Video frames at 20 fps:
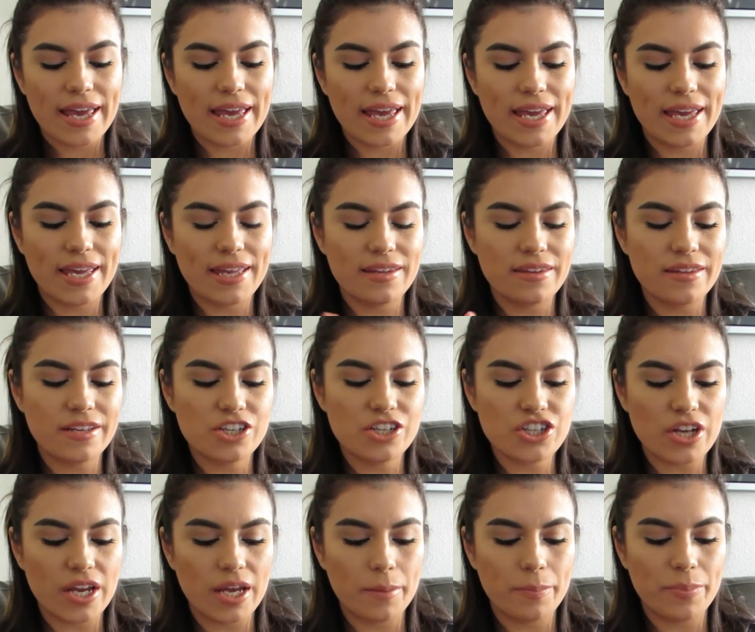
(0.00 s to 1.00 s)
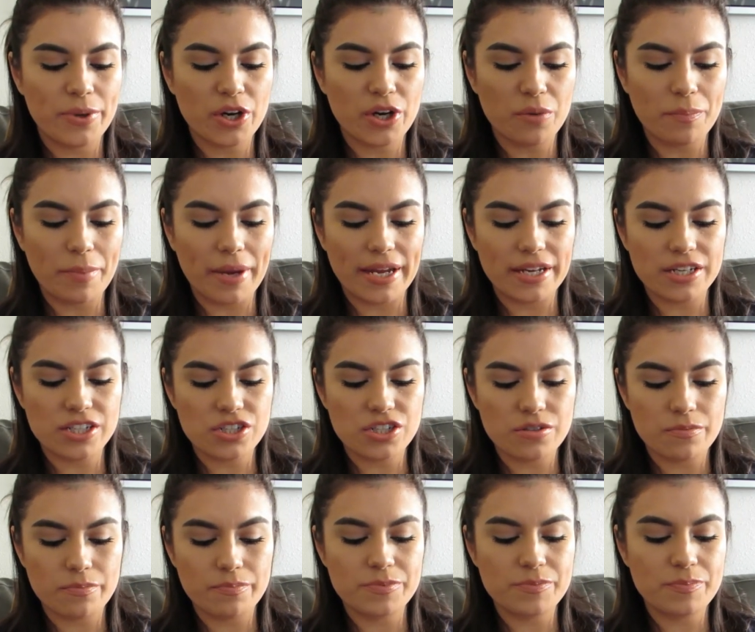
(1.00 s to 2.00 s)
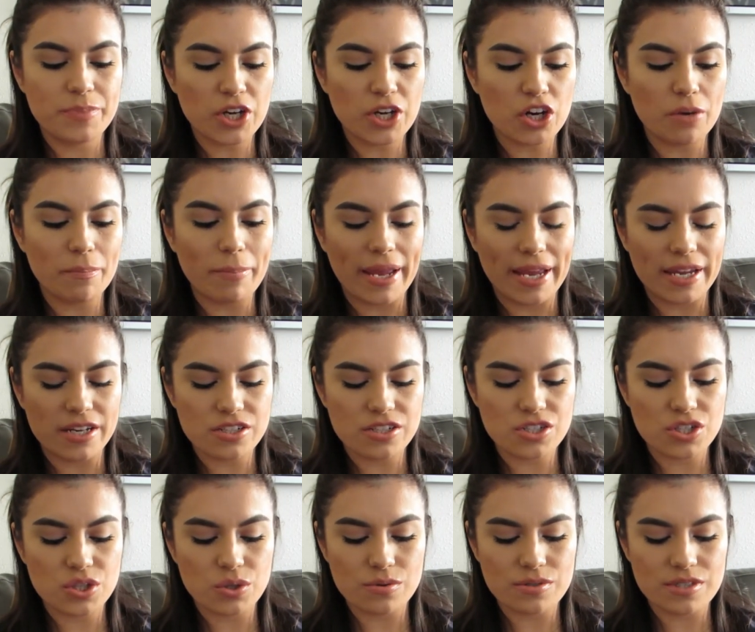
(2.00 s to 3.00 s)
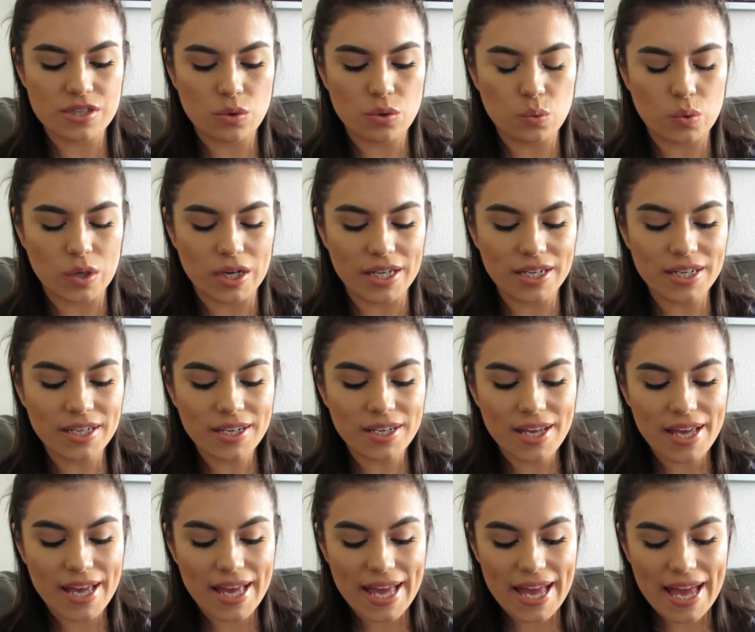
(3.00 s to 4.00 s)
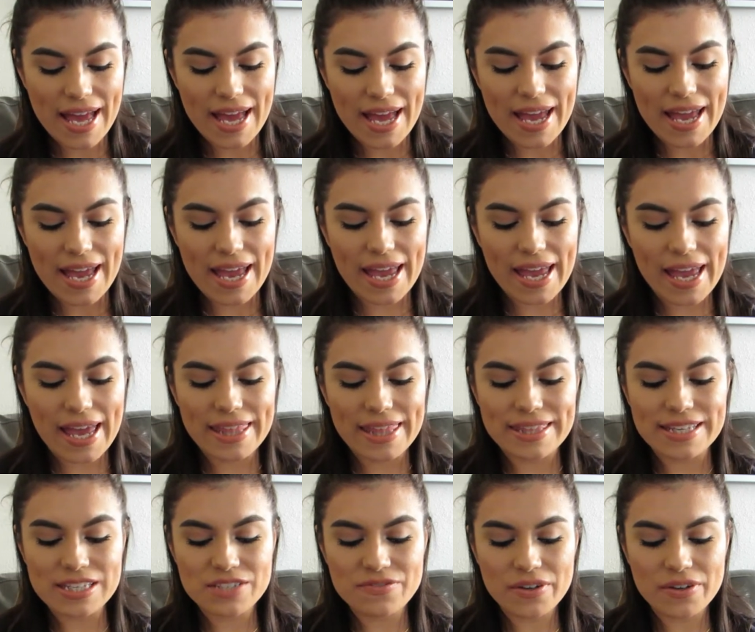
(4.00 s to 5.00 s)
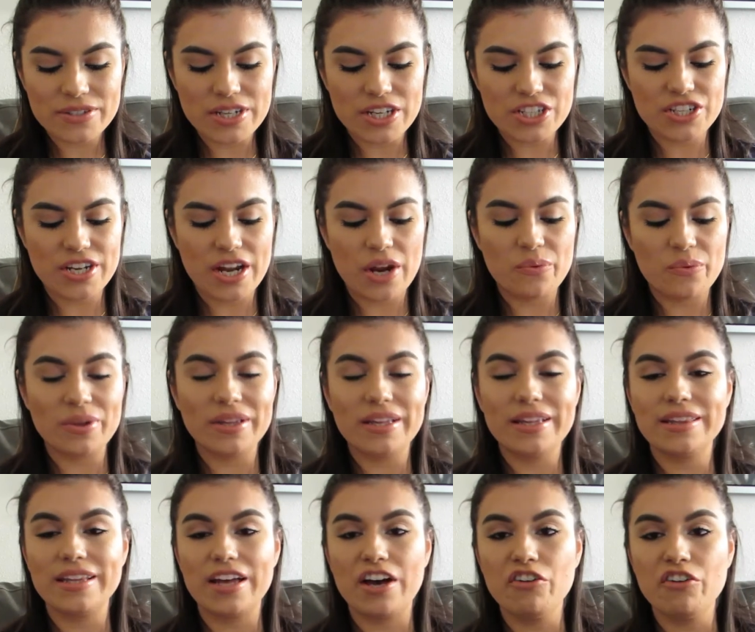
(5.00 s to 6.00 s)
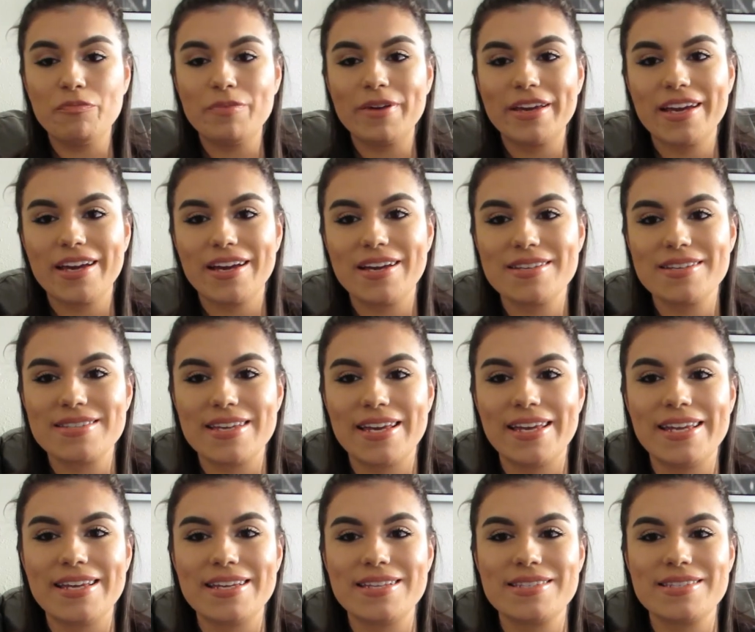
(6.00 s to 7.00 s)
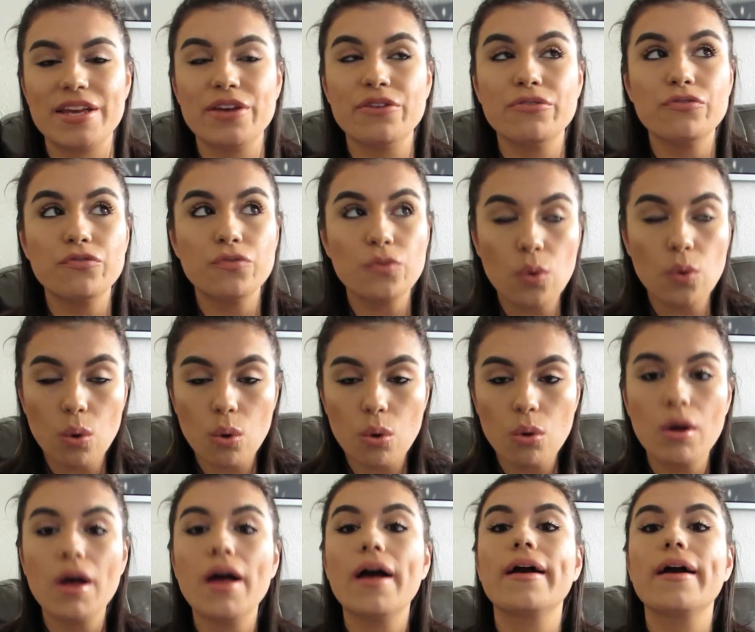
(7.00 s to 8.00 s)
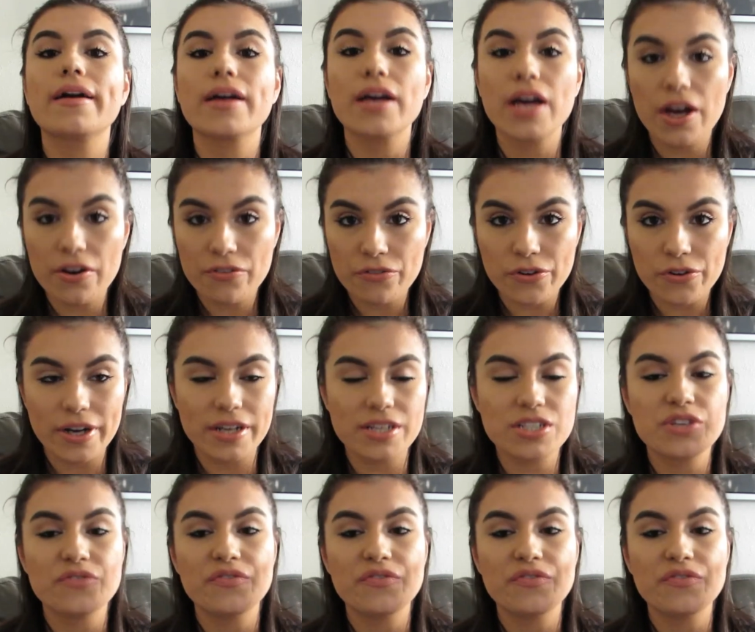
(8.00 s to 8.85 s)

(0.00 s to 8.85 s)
in the shade Pure Beige, Pure Beige 2C1. And this foundation I really love because it is a full coverage